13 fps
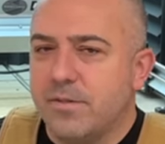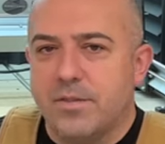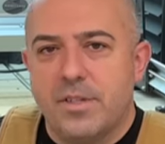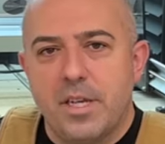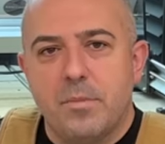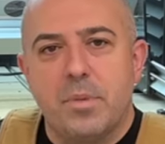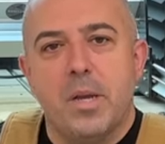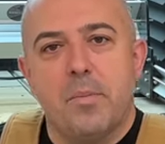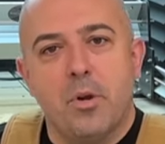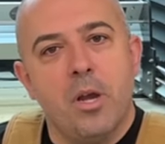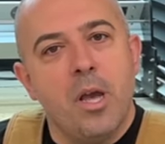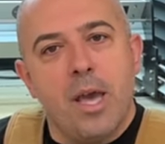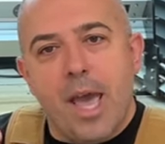of
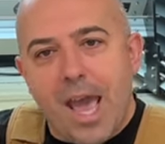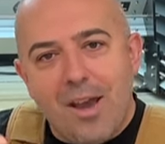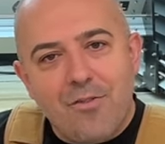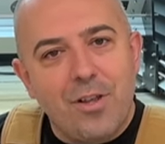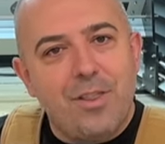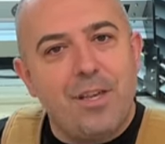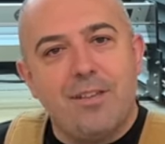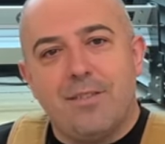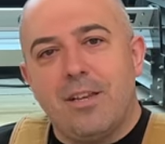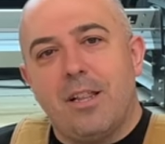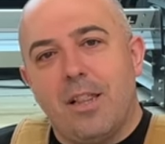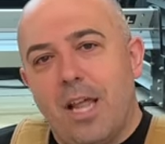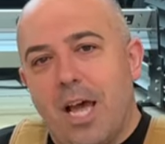sandpaper. Everything's in
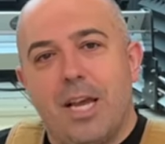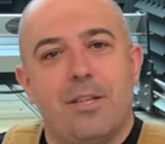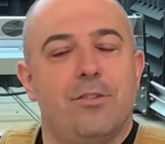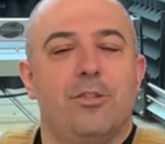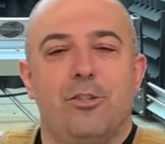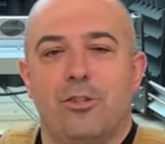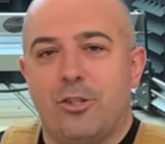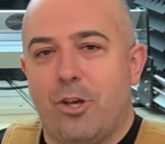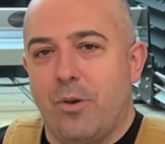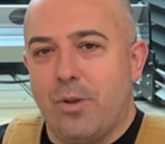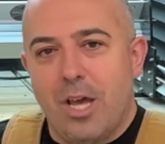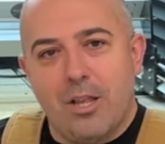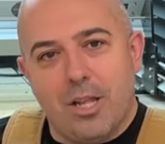a line. So you just
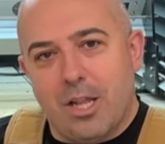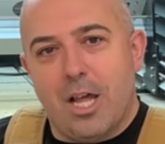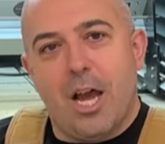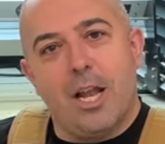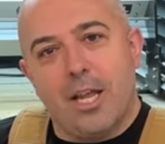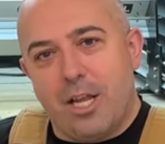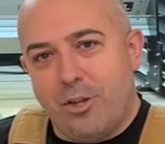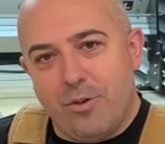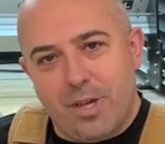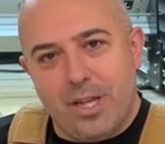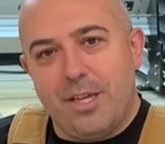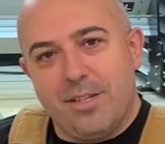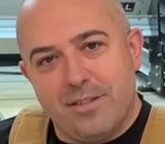go down the line and you
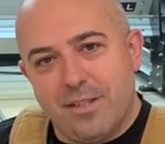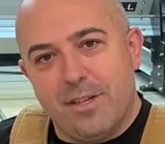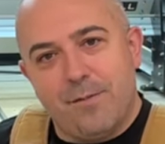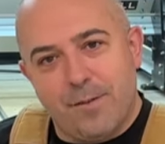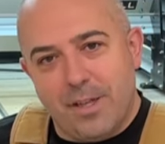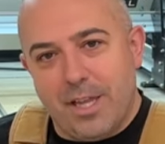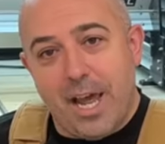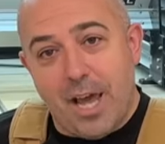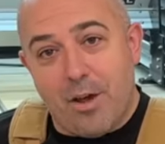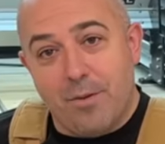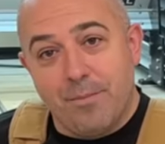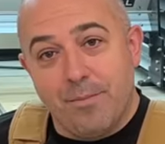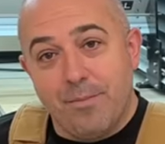can easily fill it
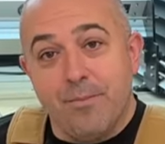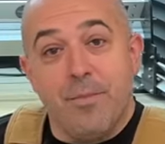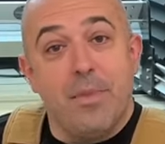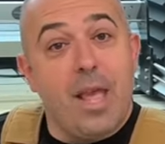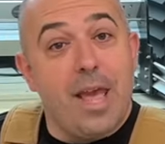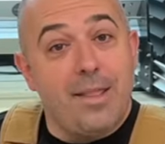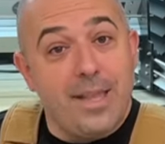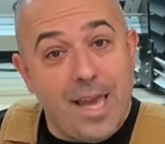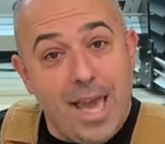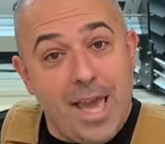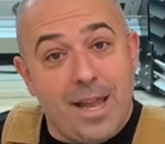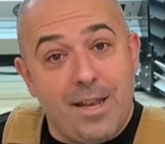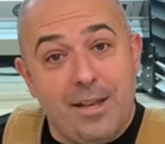out. At the
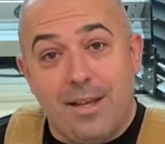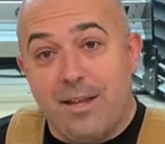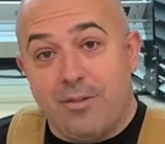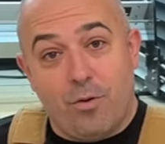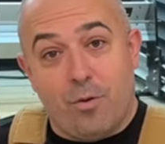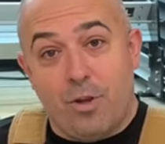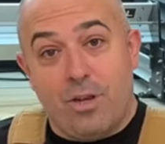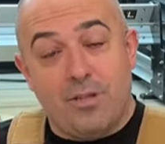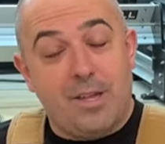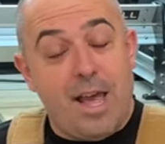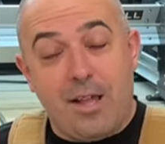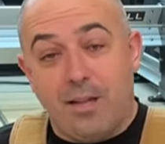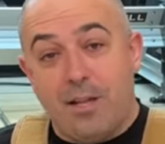end, it's going to
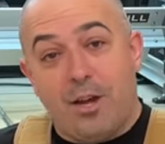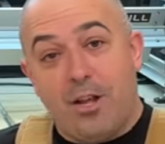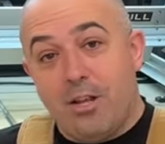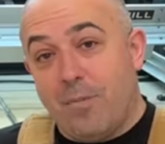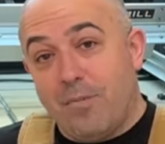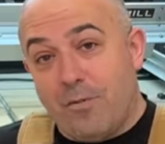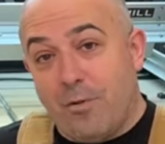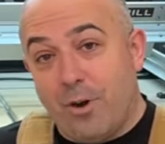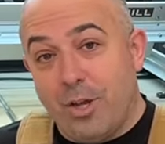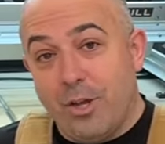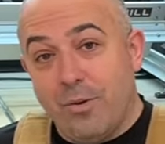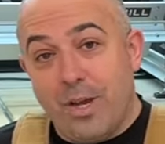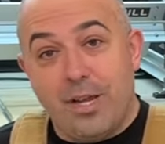tally it all up for you